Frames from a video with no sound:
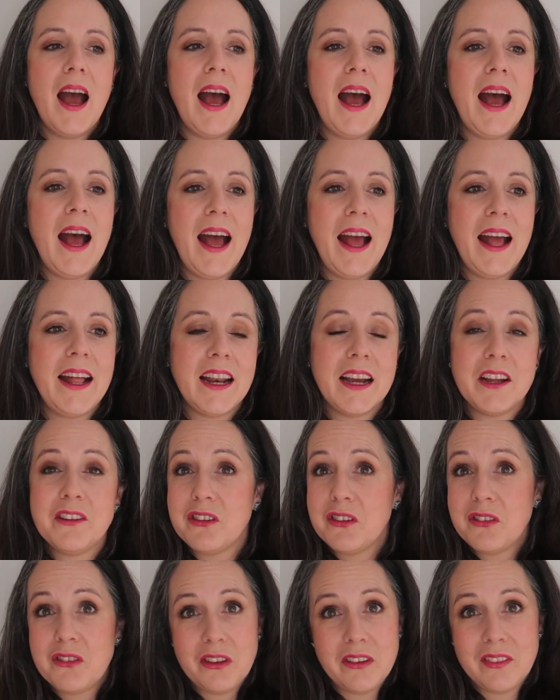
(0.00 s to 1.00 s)
And I
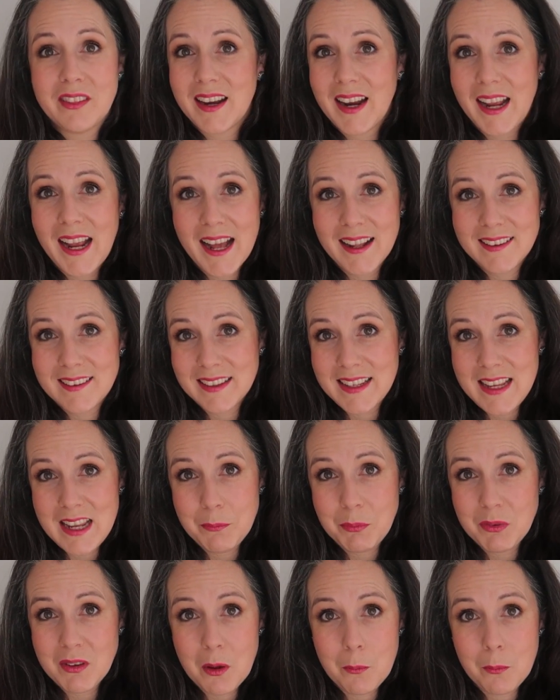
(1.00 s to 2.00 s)
just knew that I had to
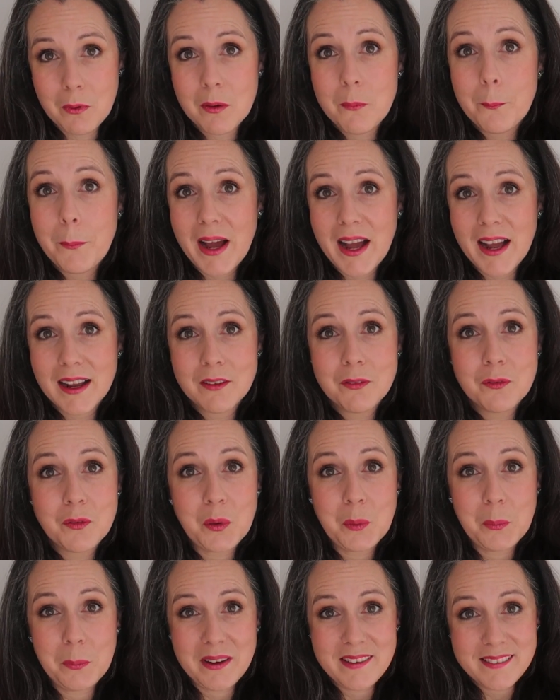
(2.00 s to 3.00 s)
keep some back
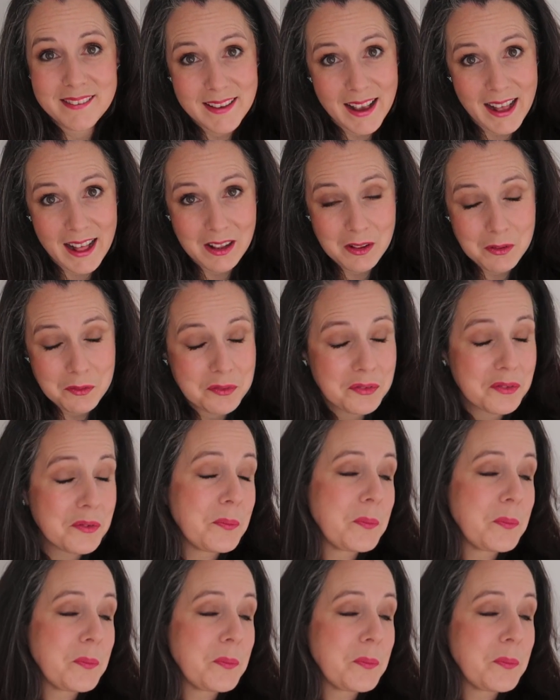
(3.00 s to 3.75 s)
for myself.